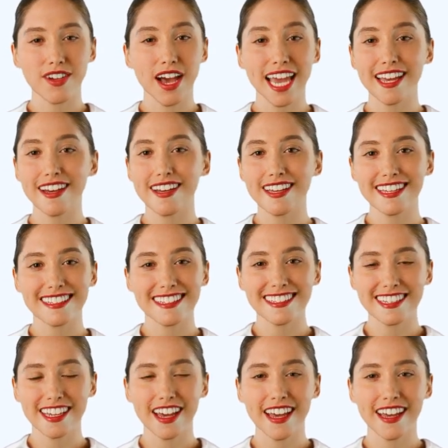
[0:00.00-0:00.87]
AI in
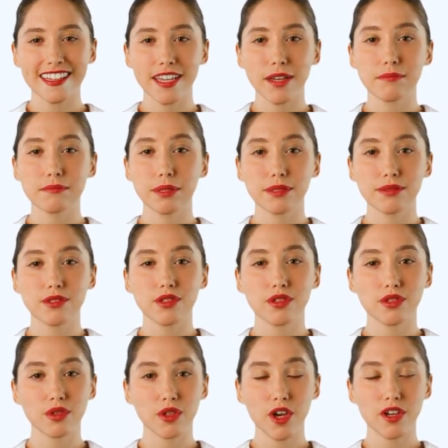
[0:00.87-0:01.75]
design and build a
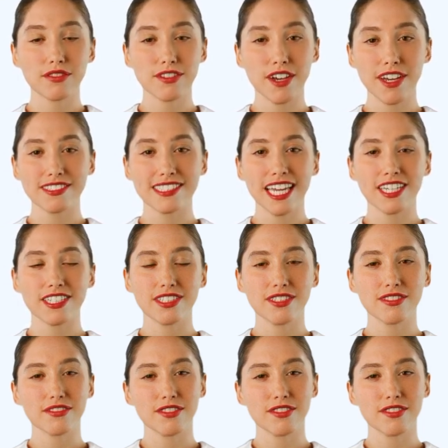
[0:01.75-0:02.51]
strong foundation